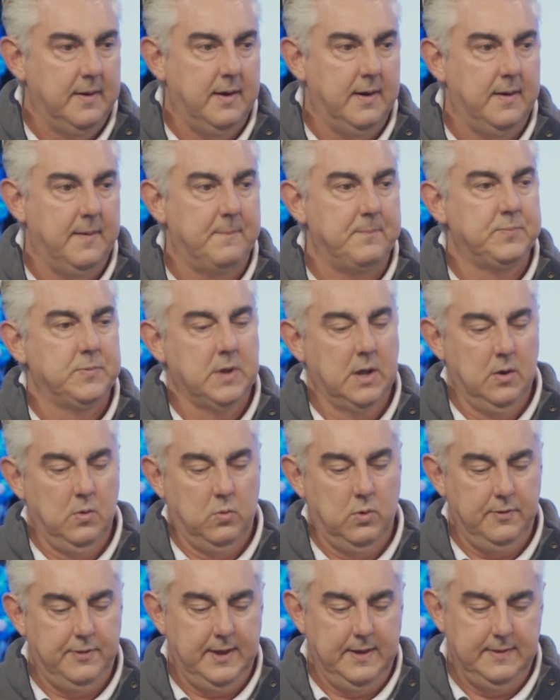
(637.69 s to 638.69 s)
Um,
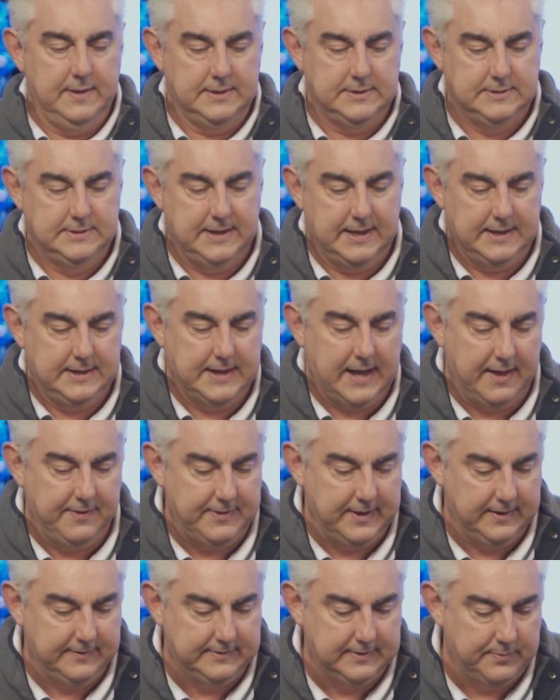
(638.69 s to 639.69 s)
one thing that, that I
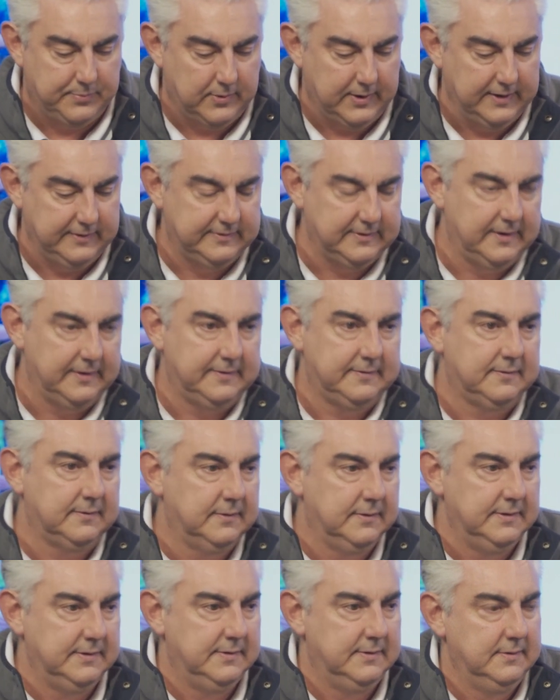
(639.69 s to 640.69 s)
think separates us
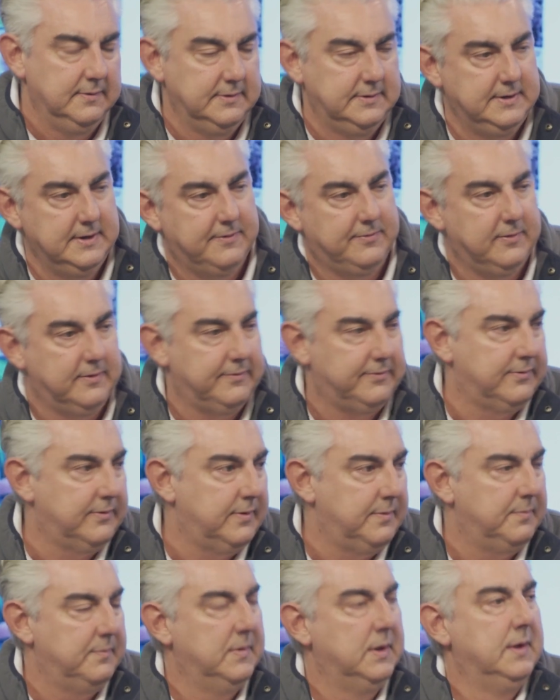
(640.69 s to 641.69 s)
different
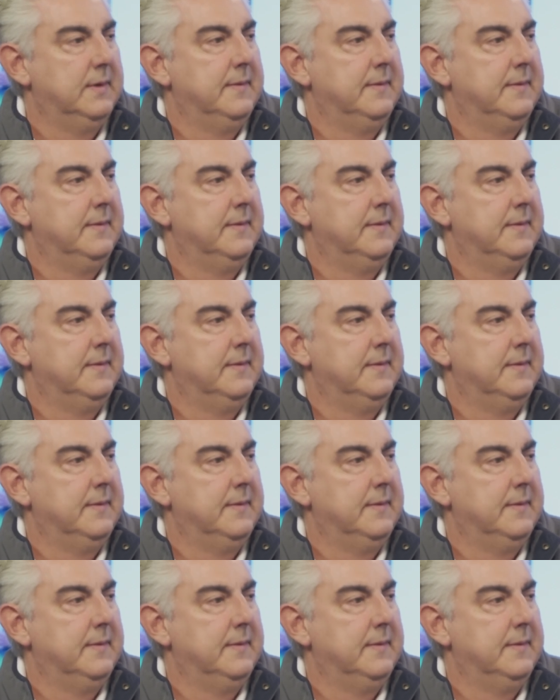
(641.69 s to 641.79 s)
from